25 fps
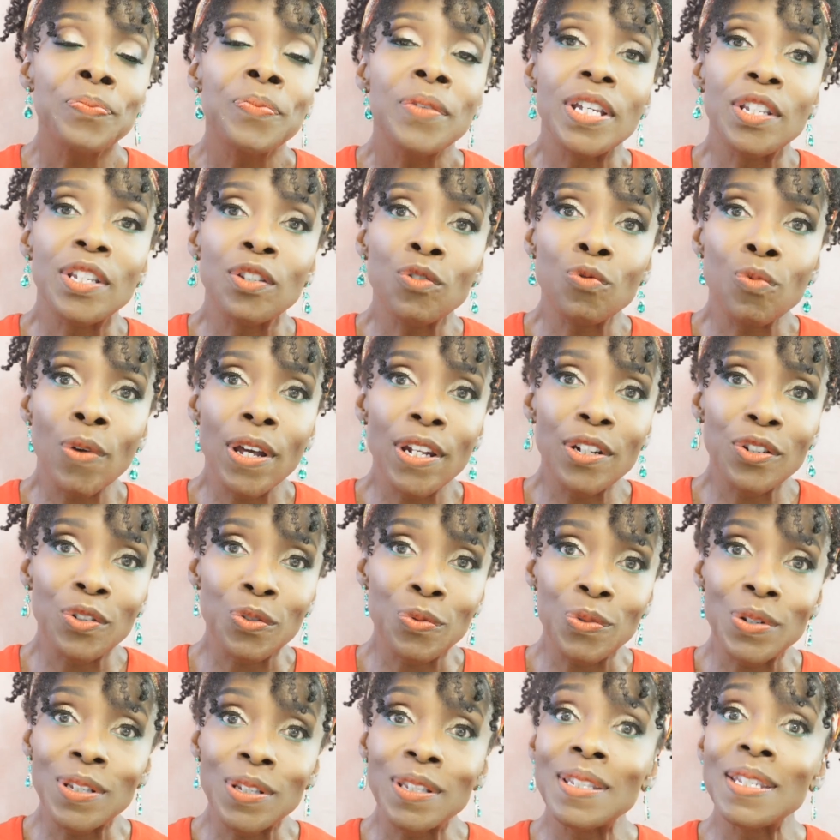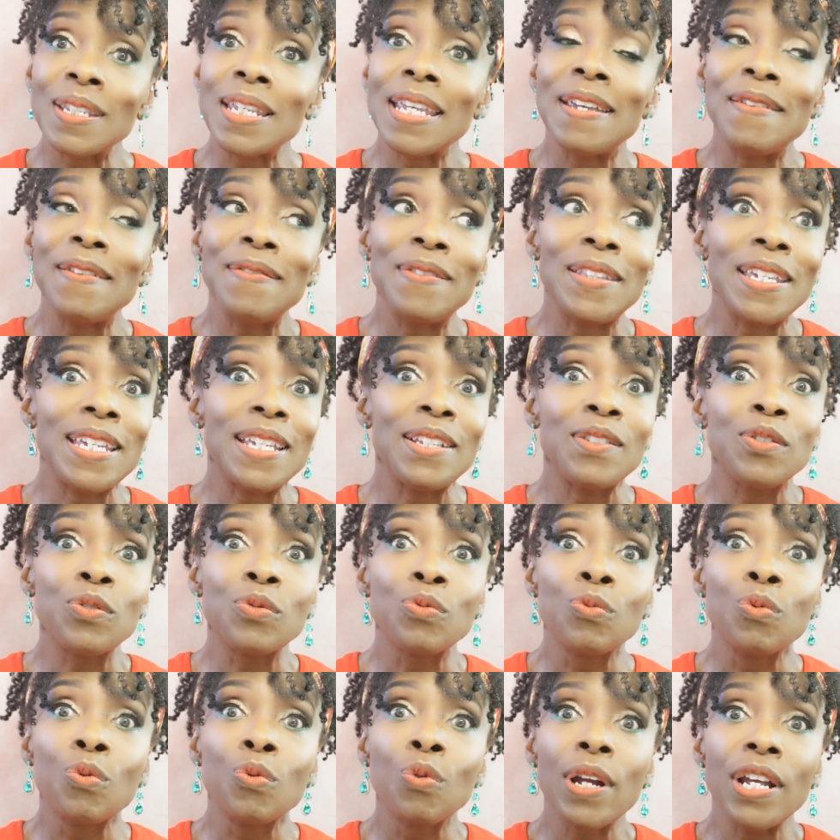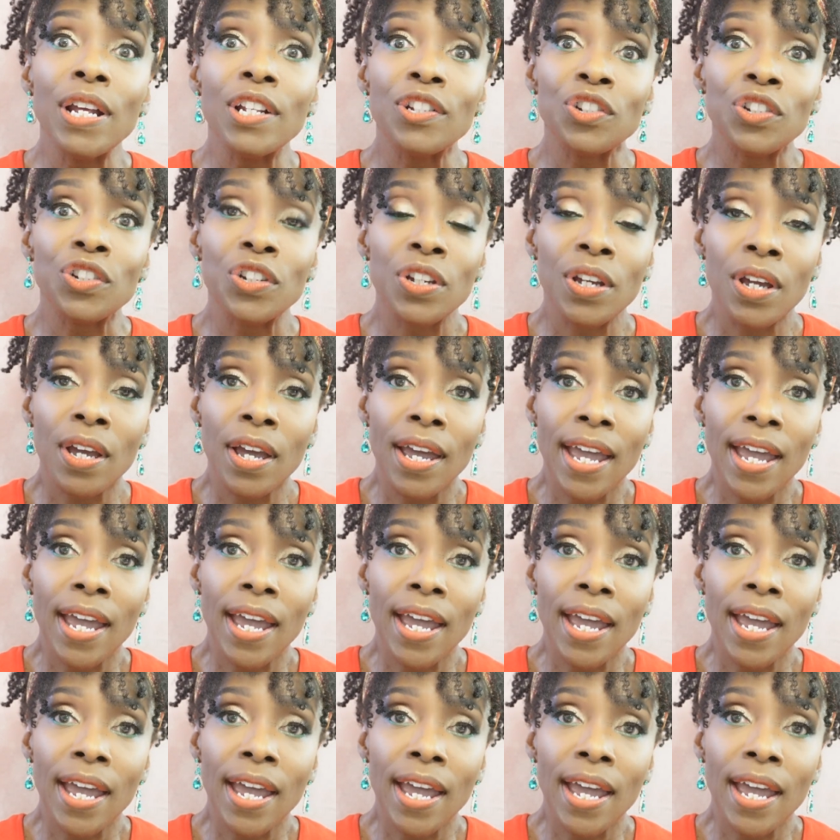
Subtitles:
is ready to receive these rich